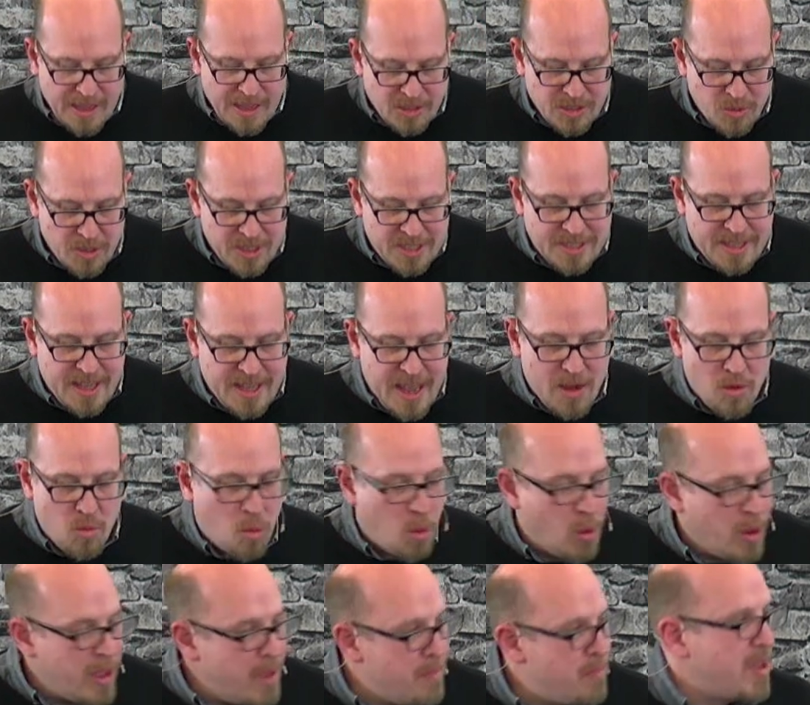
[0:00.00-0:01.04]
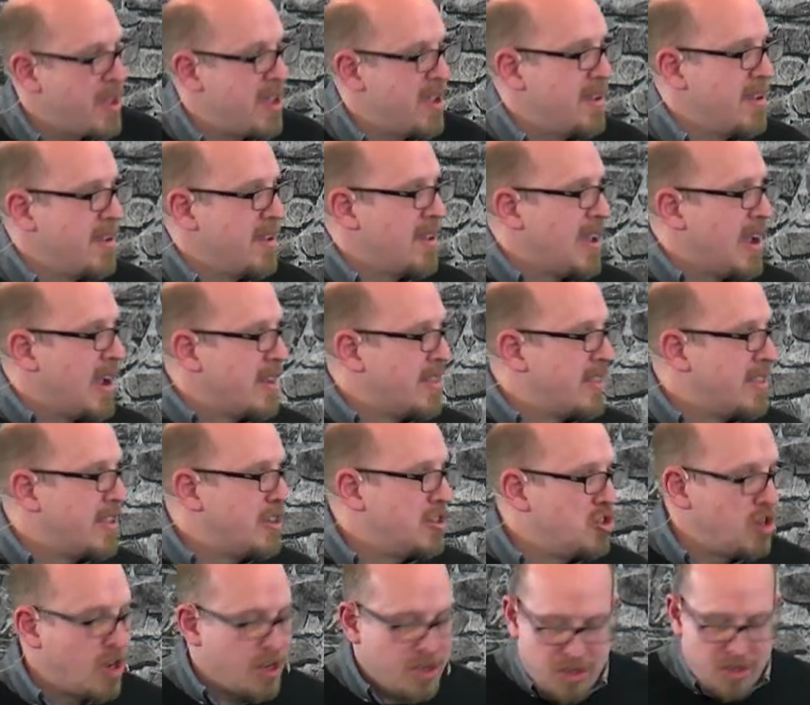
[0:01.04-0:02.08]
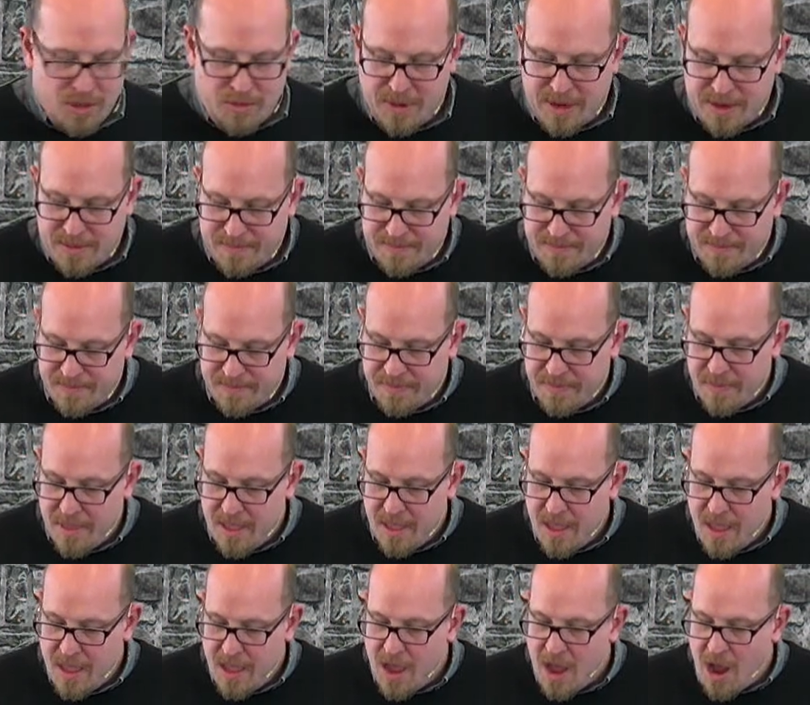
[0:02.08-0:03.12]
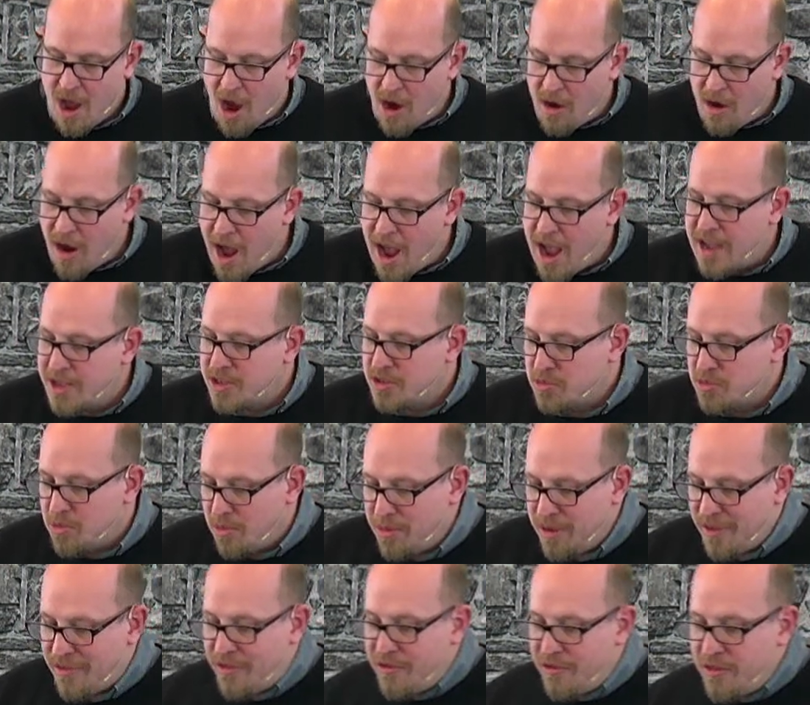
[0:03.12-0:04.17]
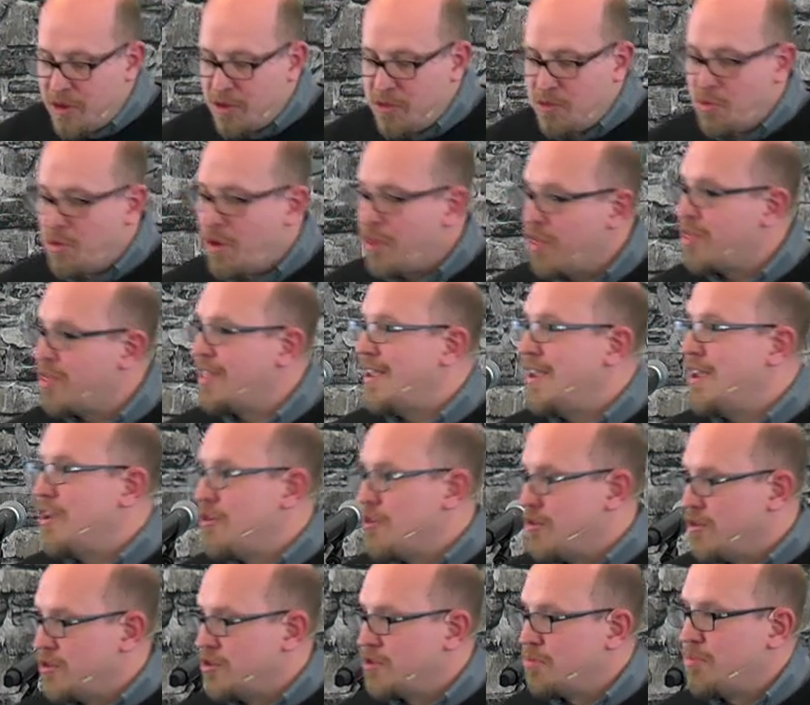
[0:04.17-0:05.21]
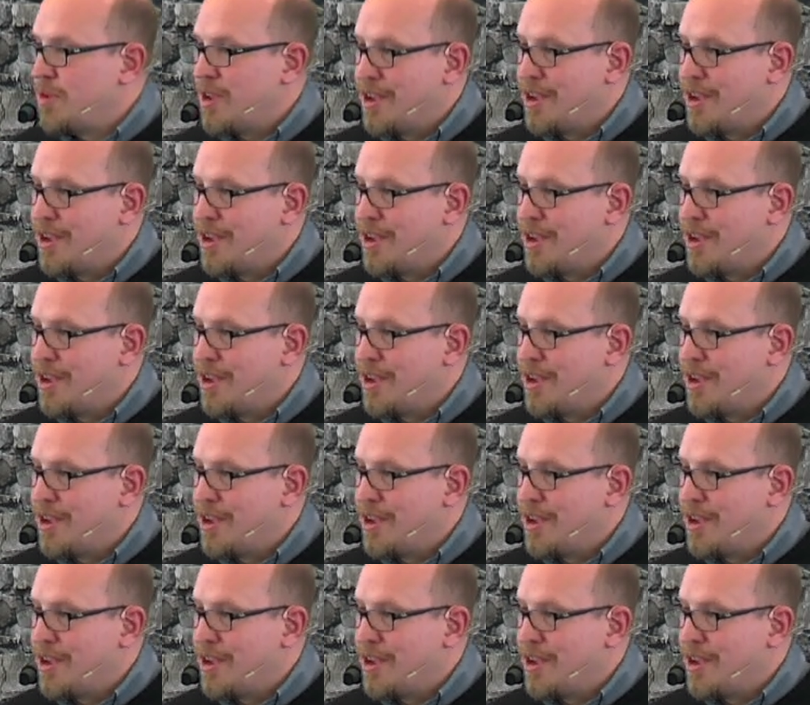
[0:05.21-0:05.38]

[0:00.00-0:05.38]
As we stand weeping at the judgment, our eyes will be filled with tears